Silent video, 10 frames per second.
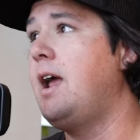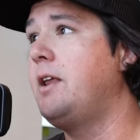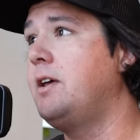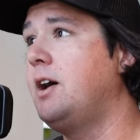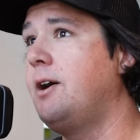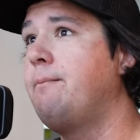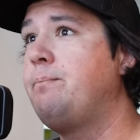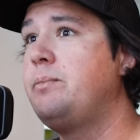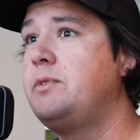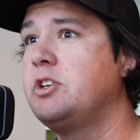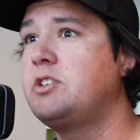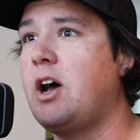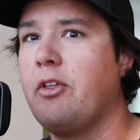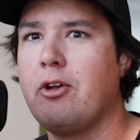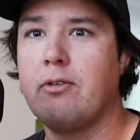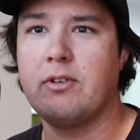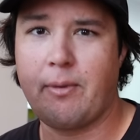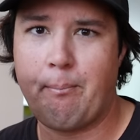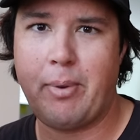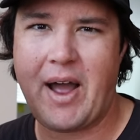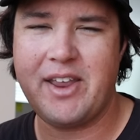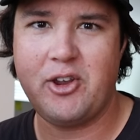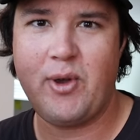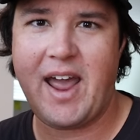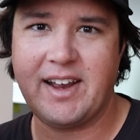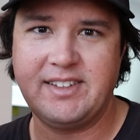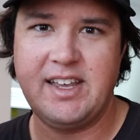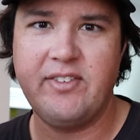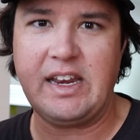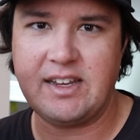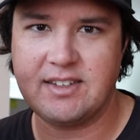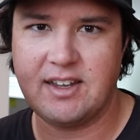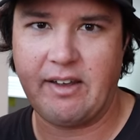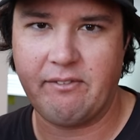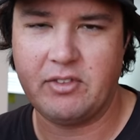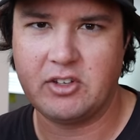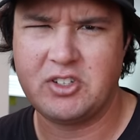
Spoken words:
And just other bayou activities of the